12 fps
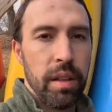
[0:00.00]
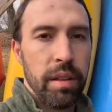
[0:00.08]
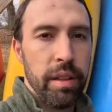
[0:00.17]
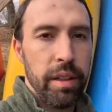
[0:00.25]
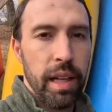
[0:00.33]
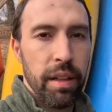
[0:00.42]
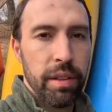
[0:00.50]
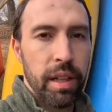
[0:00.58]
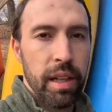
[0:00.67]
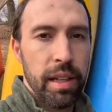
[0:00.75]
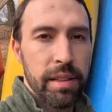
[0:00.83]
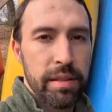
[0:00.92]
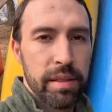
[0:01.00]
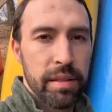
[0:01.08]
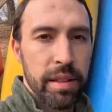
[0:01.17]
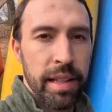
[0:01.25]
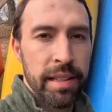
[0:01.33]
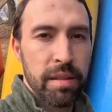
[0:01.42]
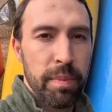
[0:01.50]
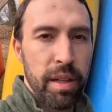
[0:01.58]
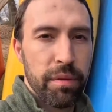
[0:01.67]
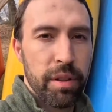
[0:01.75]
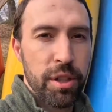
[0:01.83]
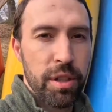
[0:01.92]
there you have it, guys. That's my
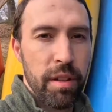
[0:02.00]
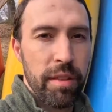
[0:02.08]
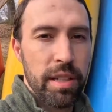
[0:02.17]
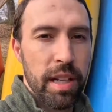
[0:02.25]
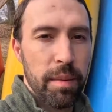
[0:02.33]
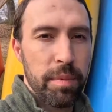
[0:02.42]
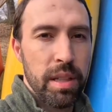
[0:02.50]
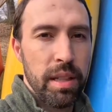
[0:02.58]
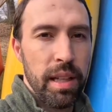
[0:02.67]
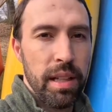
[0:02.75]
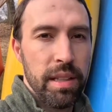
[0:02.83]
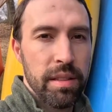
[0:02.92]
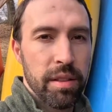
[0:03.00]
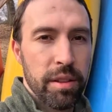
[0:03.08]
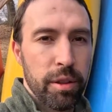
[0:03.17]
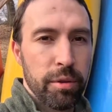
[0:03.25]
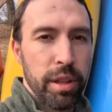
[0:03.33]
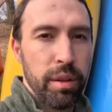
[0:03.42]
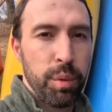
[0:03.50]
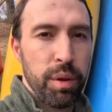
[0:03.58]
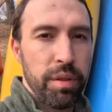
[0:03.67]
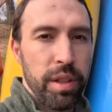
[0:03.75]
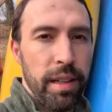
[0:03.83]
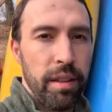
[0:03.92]
version of the top 10 eddies on the Green
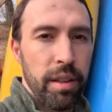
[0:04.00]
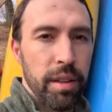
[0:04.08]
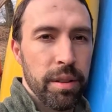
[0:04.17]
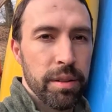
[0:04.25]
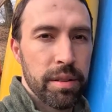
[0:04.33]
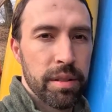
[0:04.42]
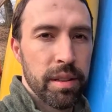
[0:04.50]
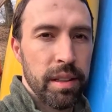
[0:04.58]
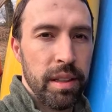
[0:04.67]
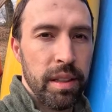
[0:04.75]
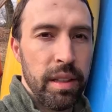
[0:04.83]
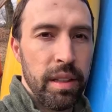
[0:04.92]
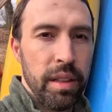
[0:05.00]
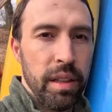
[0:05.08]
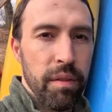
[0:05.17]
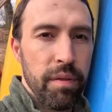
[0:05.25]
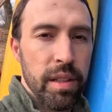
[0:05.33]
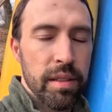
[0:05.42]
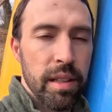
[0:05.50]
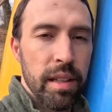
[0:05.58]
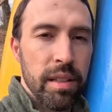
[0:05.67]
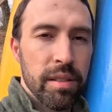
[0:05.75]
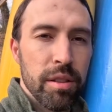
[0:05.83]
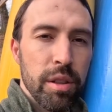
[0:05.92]
River Narrows. If these
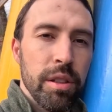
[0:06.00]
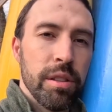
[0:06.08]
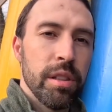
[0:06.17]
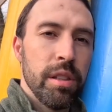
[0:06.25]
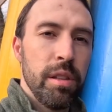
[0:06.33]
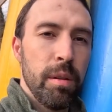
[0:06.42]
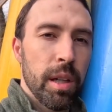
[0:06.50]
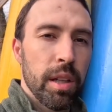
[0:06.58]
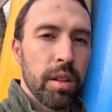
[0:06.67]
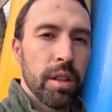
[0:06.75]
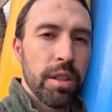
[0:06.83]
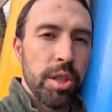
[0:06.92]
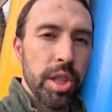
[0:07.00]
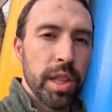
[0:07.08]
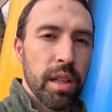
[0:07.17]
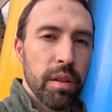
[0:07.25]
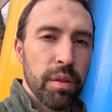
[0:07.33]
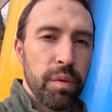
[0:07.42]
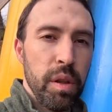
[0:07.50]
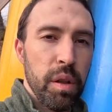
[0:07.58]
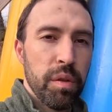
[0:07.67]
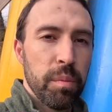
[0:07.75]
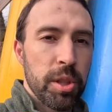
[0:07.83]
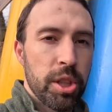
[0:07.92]
eddies are new to you, I encourage you to give a few
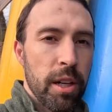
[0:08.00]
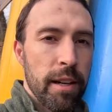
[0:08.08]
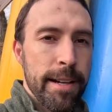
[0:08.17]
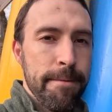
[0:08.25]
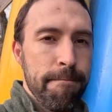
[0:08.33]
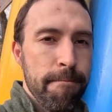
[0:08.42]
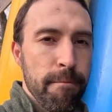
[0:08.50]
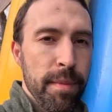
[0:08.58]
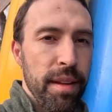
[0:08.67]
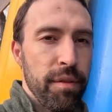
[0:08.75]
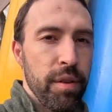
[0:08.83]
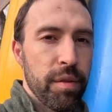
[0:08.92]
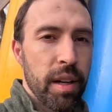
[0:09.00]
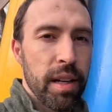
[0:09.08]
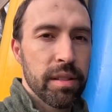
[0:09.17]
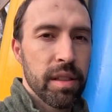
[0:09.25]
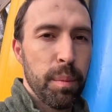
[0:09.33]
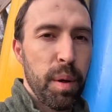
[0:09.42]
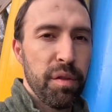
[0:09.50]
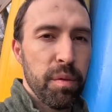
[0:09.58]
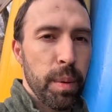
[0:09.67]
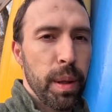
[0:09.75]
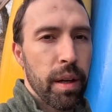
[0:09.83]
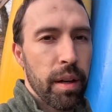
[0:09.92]
of them a try. If you've caught some of them
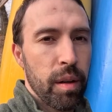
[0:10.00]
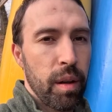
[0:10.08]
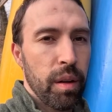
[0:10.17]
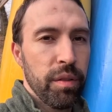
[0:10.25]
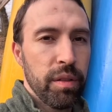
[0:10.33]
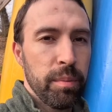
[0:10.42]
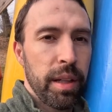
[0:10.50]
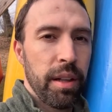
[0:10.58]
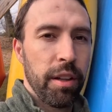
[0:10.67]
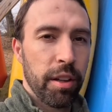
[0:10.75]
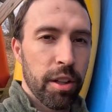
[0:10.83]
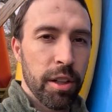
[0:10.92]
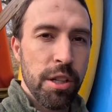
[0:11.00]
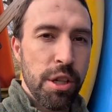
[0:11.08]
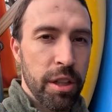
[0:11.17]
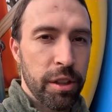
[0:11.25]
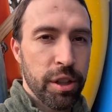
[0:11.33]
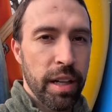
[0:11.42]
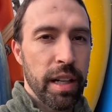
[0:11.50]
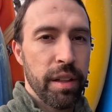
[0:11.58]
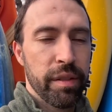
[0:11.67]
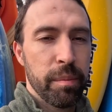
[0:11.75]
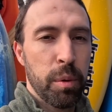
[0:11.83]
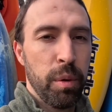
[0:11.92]
but not all of them, I'd encourage you to try
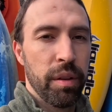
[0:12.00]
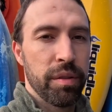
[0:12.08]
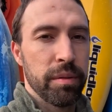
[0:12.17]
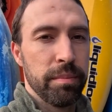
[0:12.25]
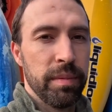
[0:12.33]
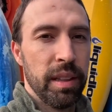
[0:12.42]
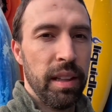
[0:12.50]
even more of them.